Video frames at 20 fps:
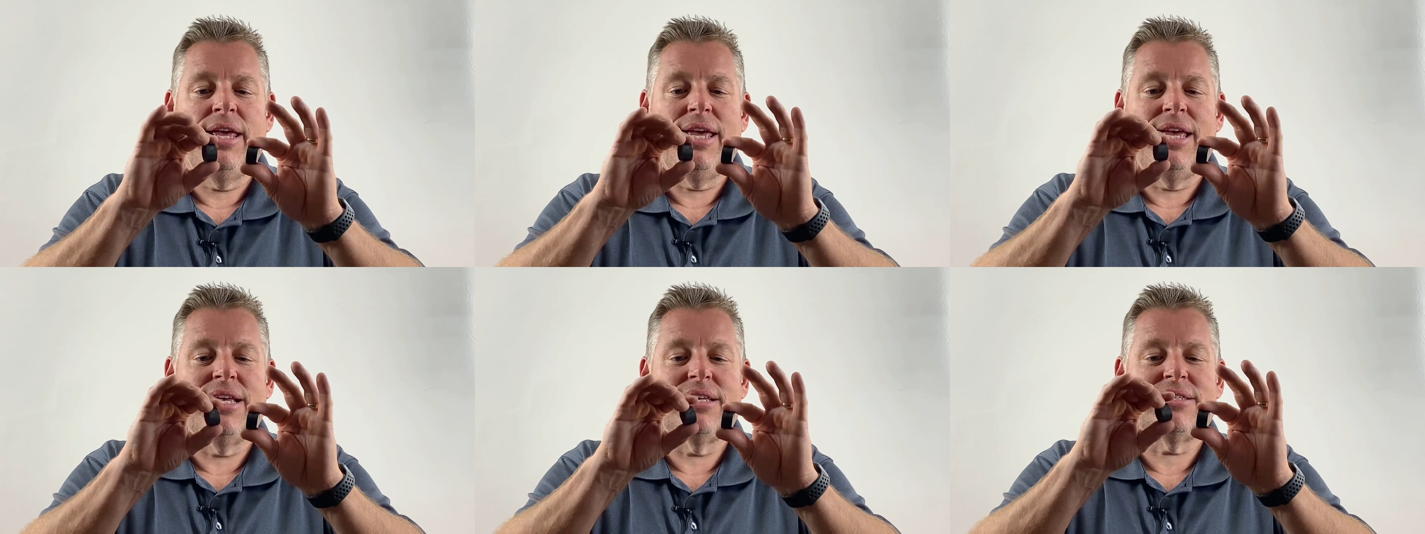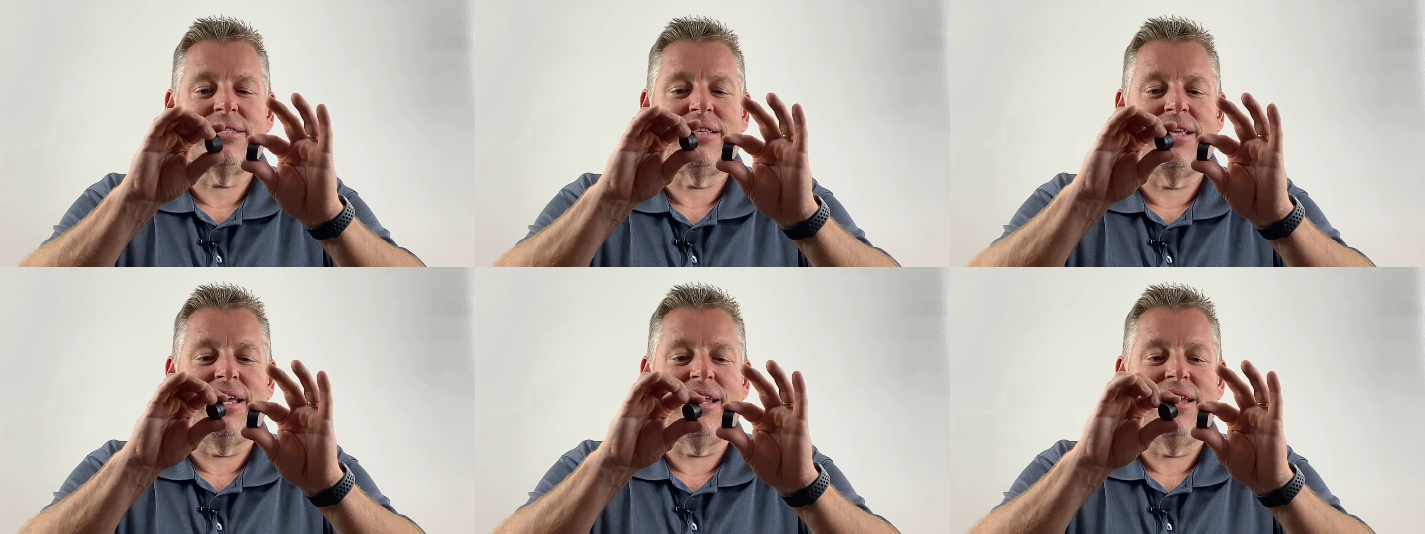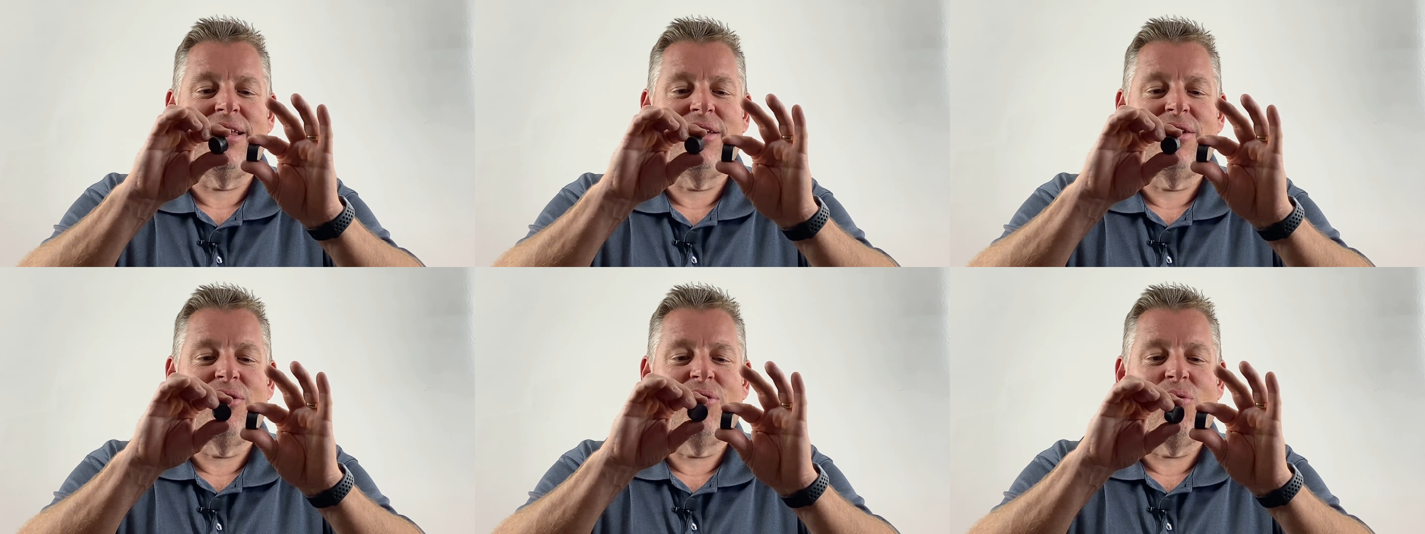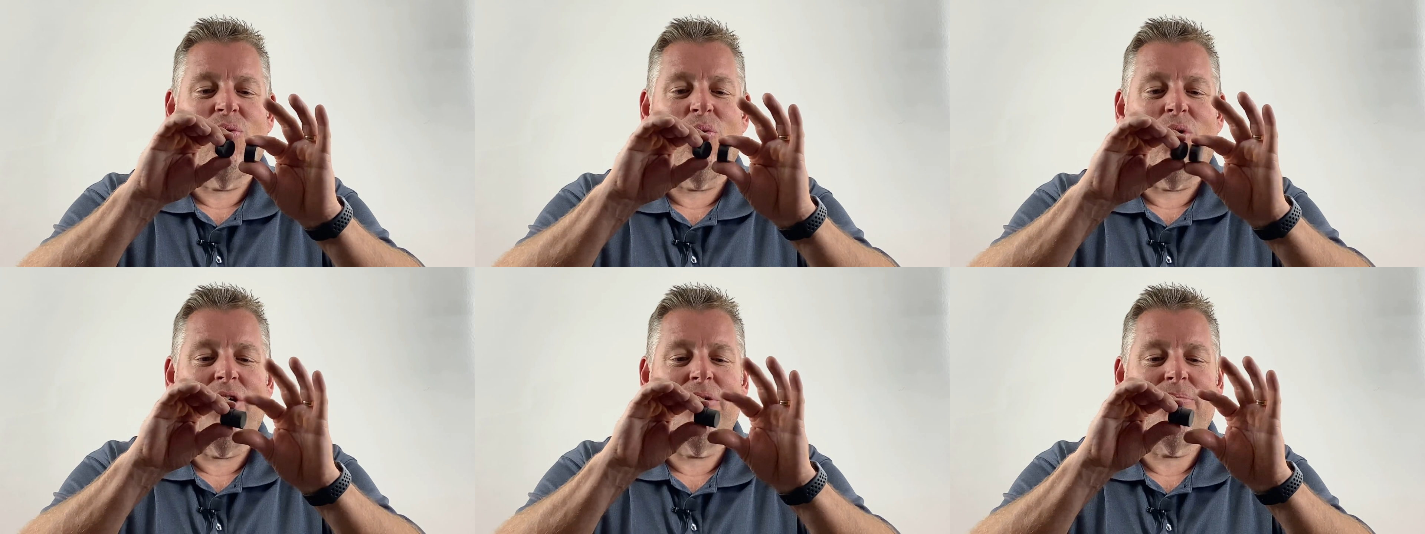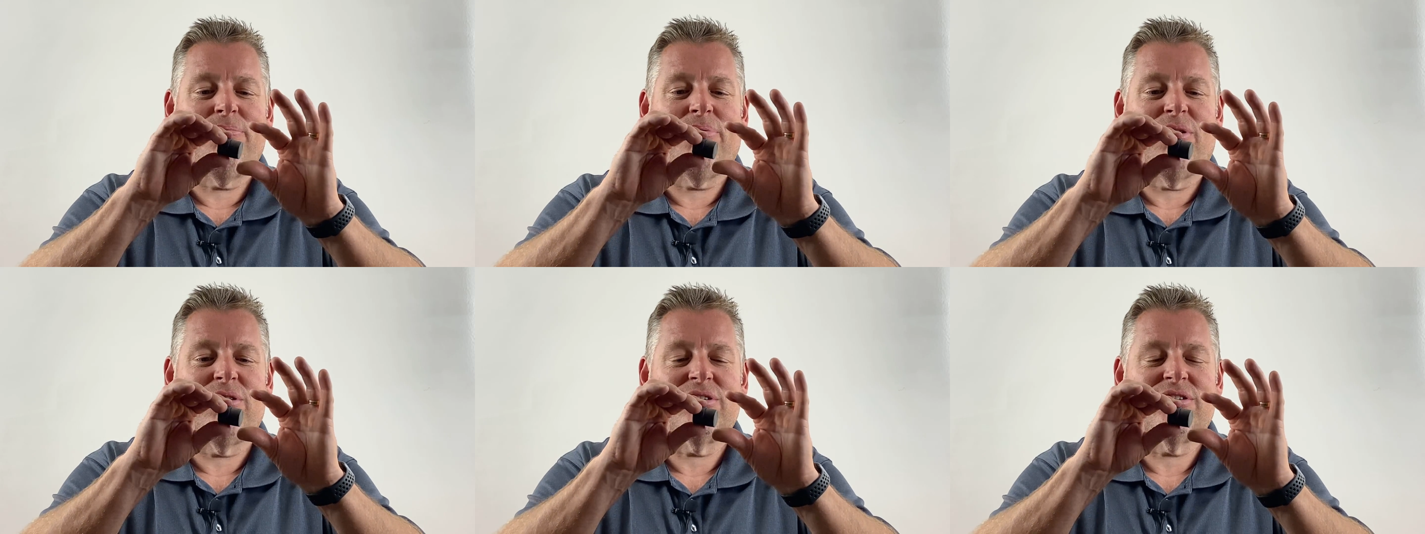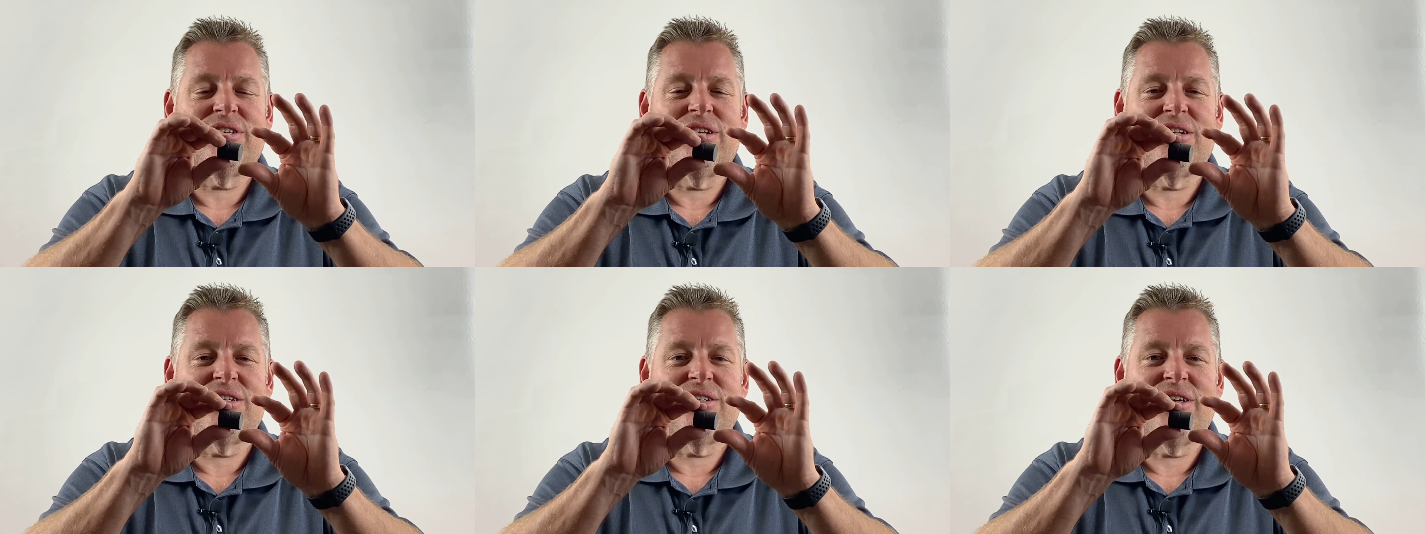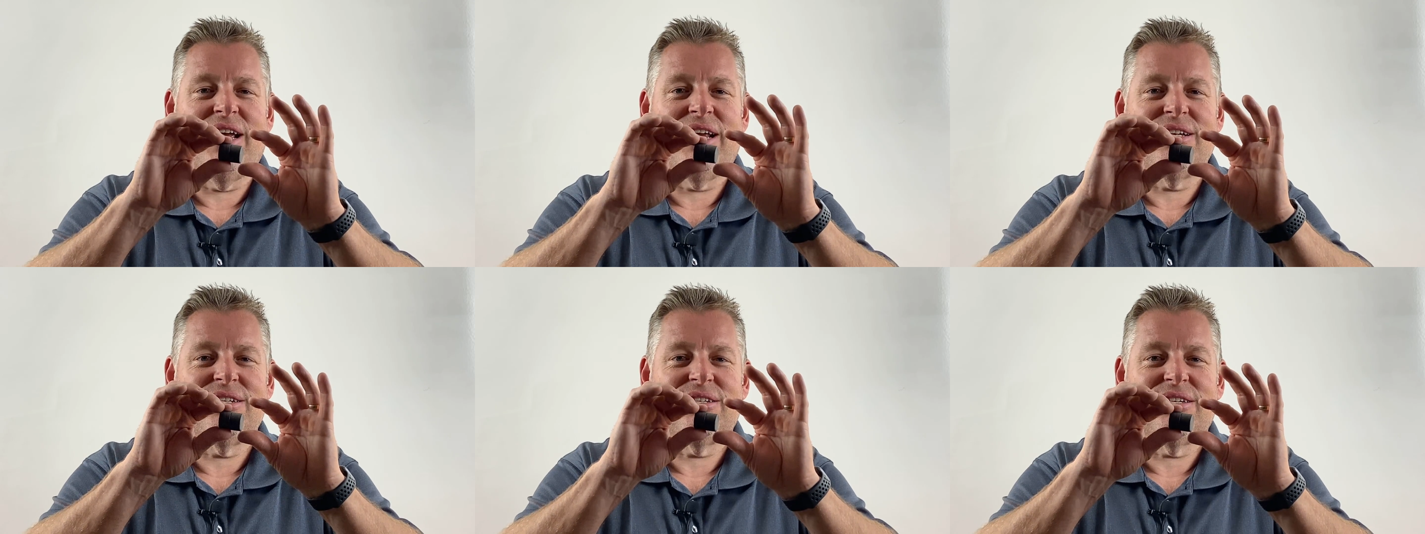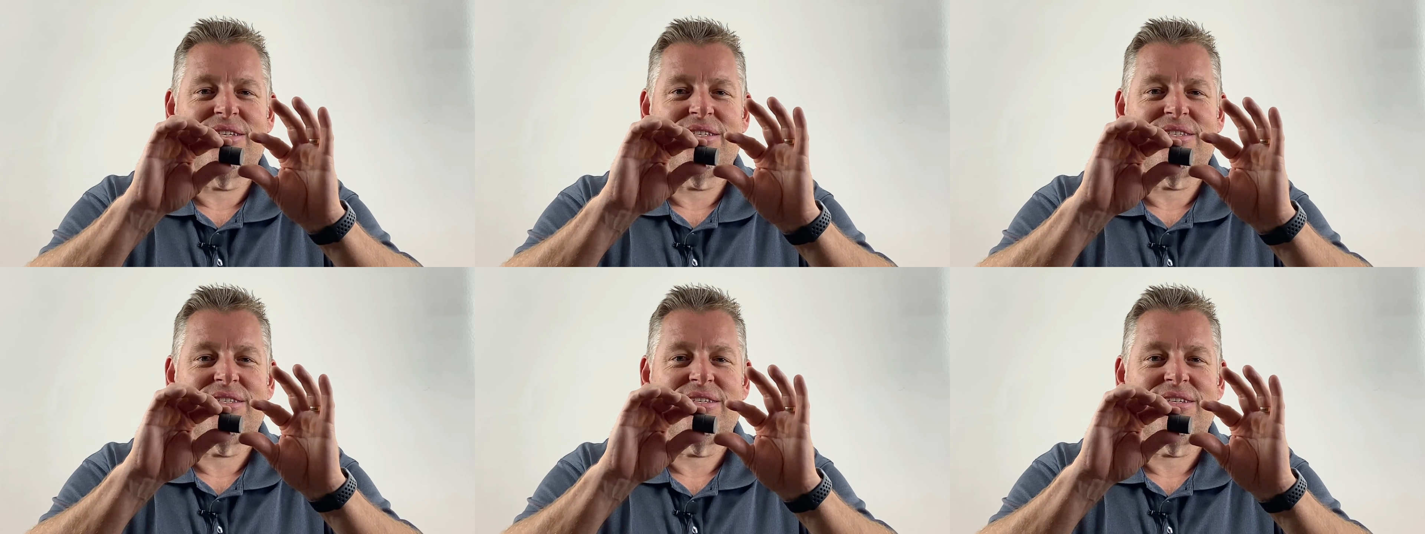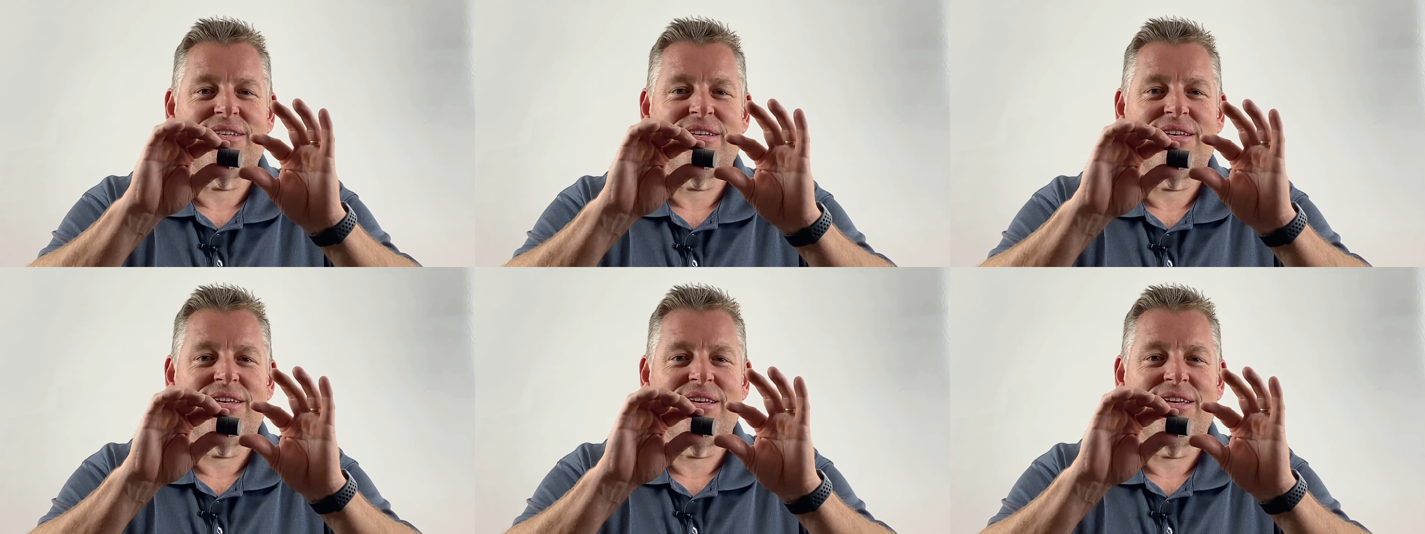is that one person changes.